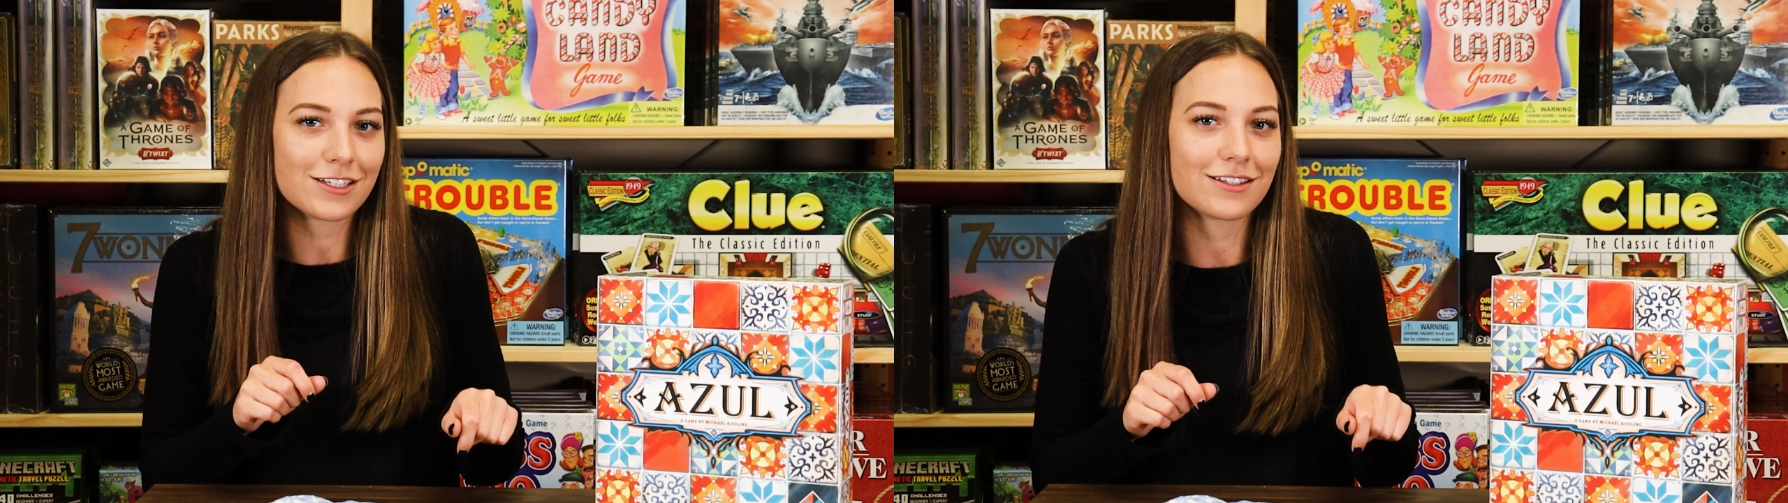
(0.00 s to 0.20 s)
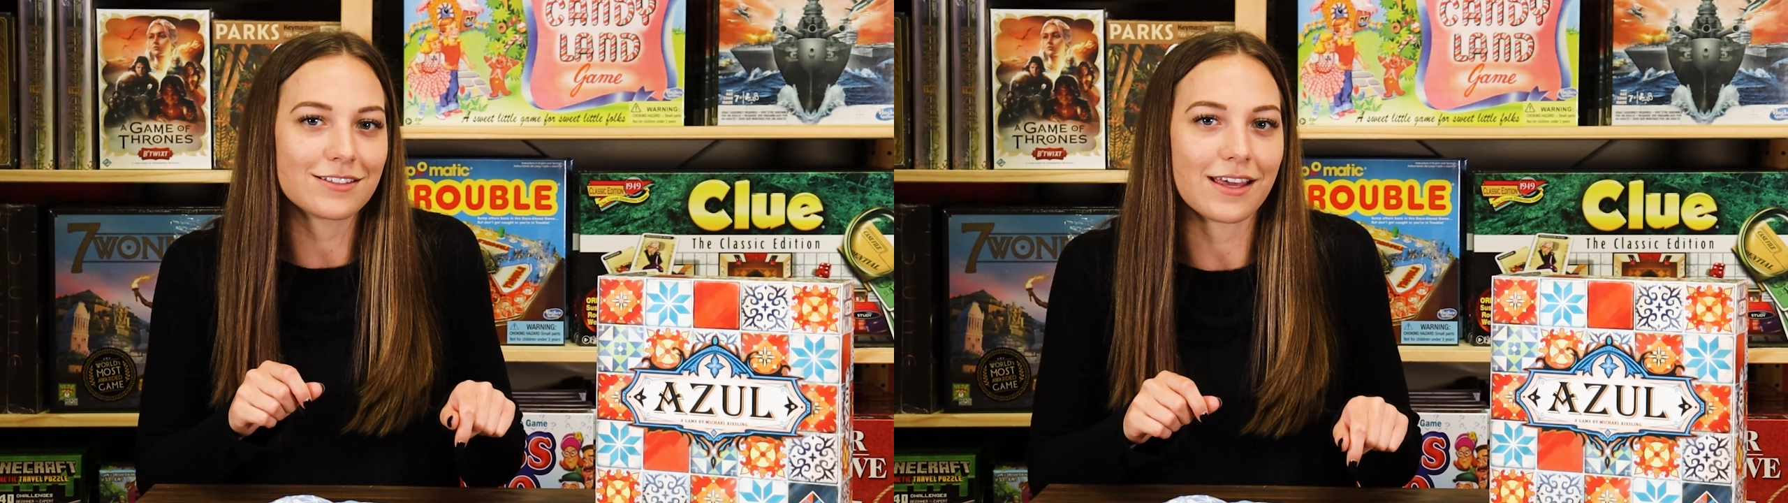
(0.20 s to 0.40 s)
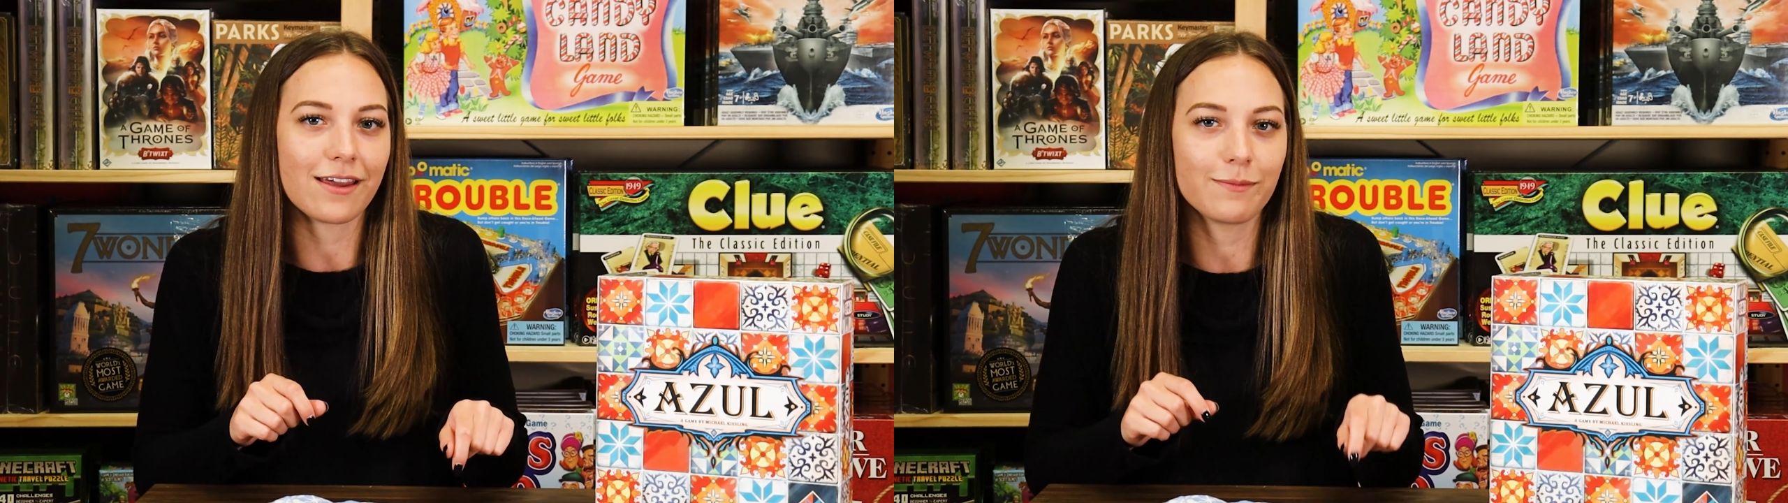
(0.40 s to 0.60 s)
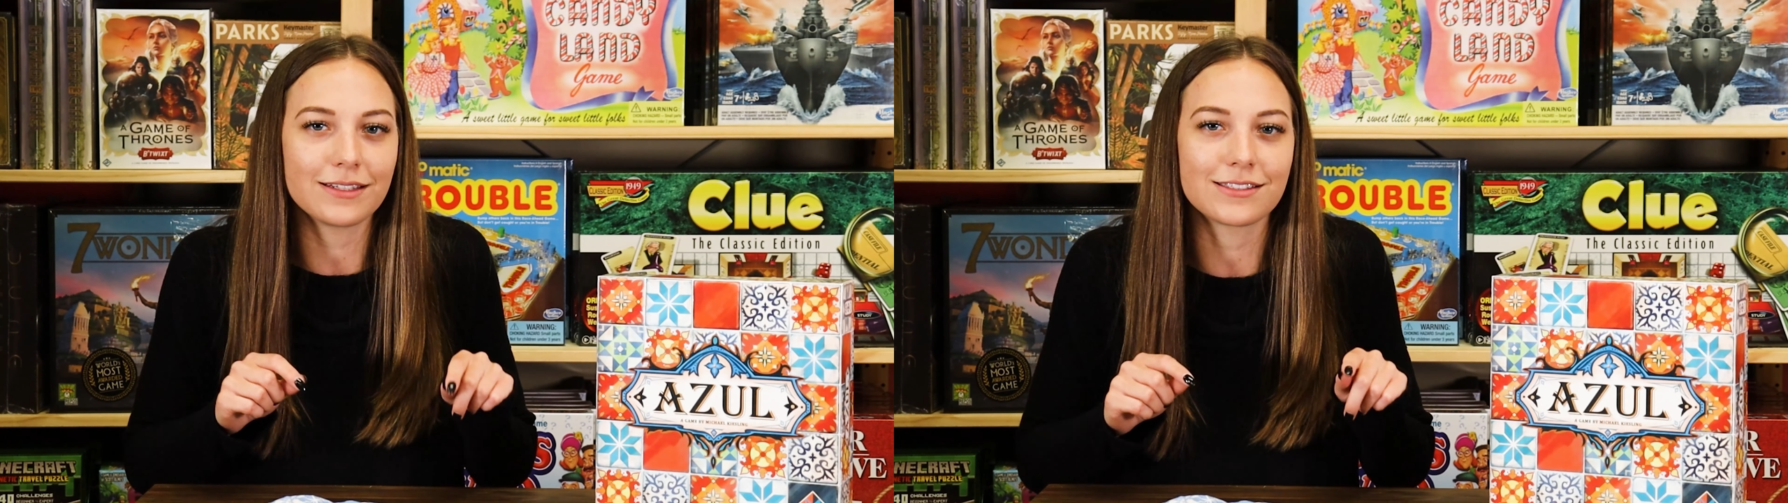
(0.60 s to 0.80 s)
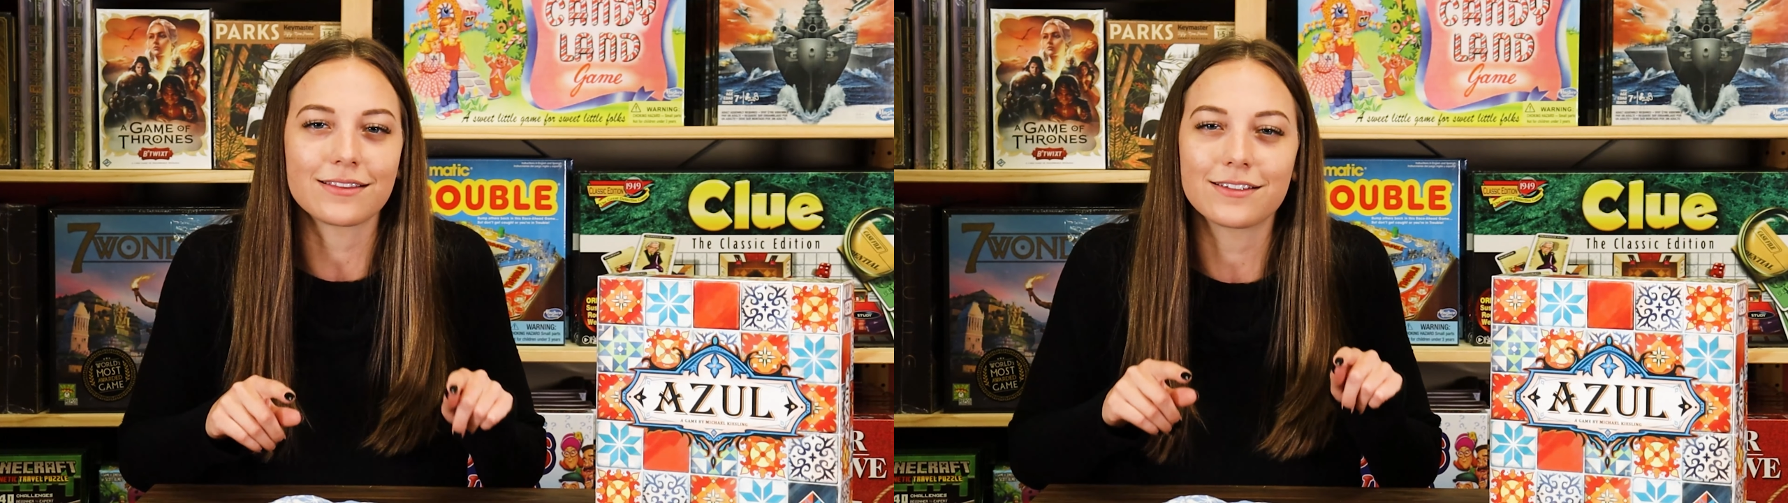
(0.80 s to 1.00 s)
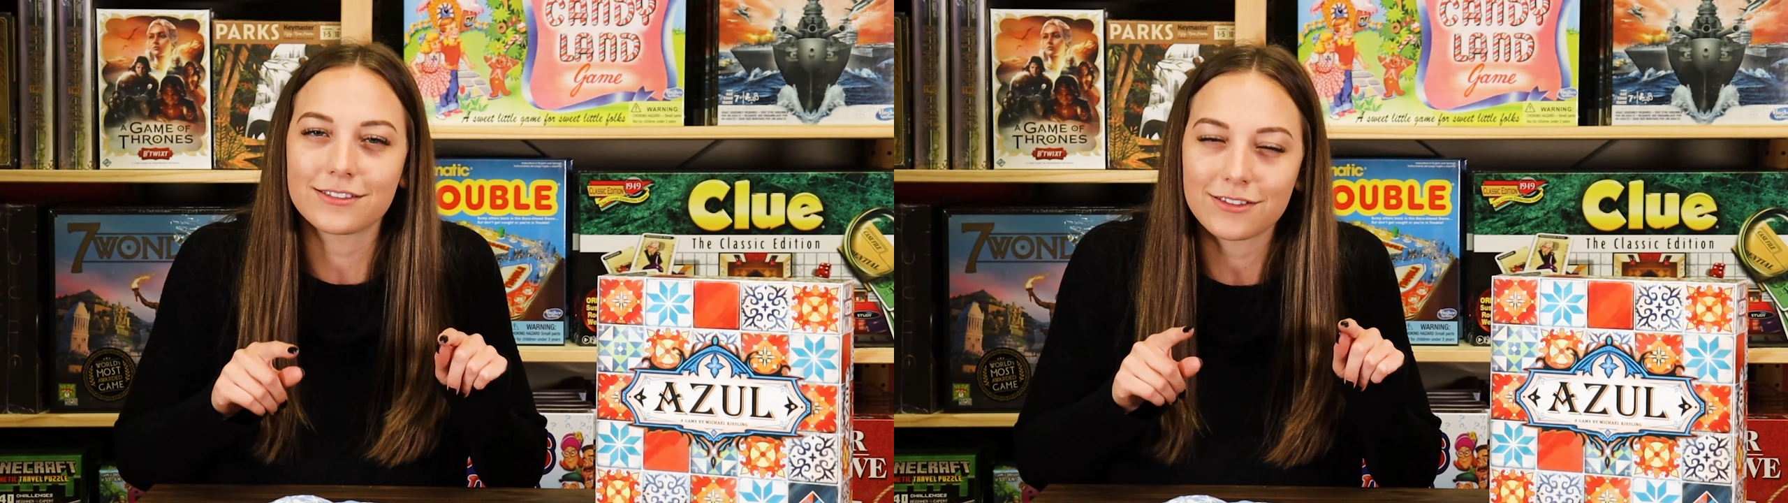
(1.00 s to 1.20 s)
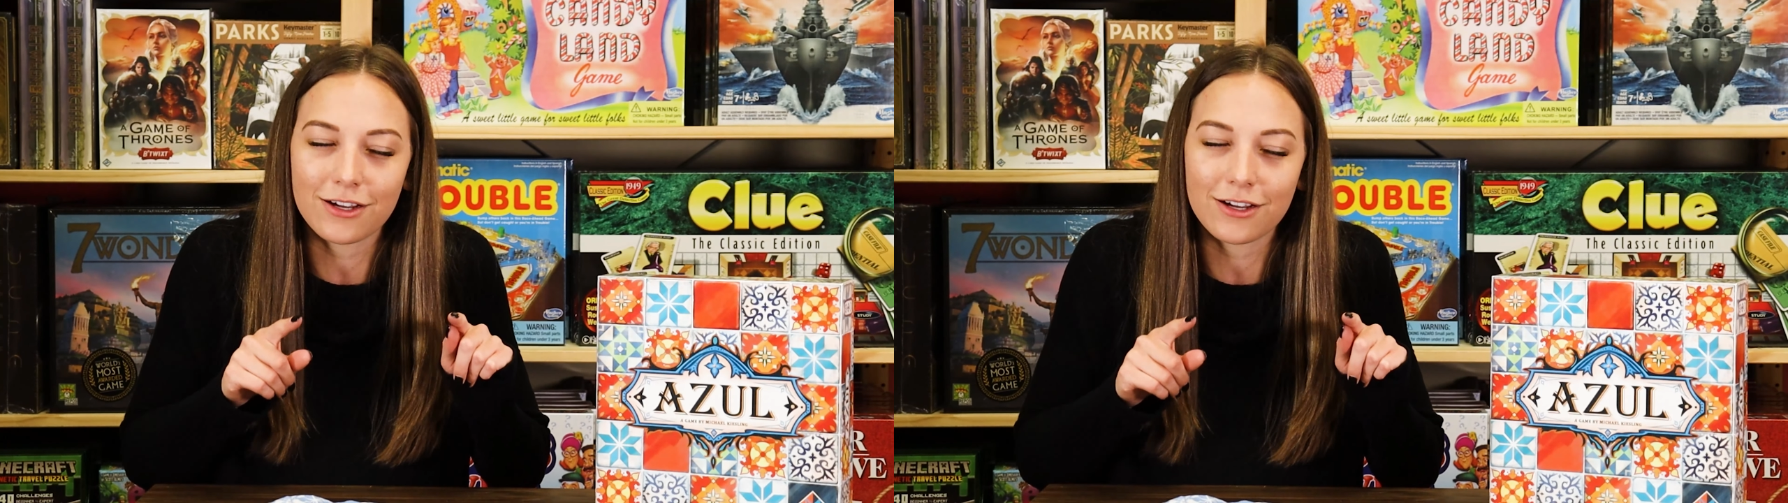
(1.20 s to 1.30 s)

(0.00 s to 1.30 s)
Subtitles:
to this game is that there's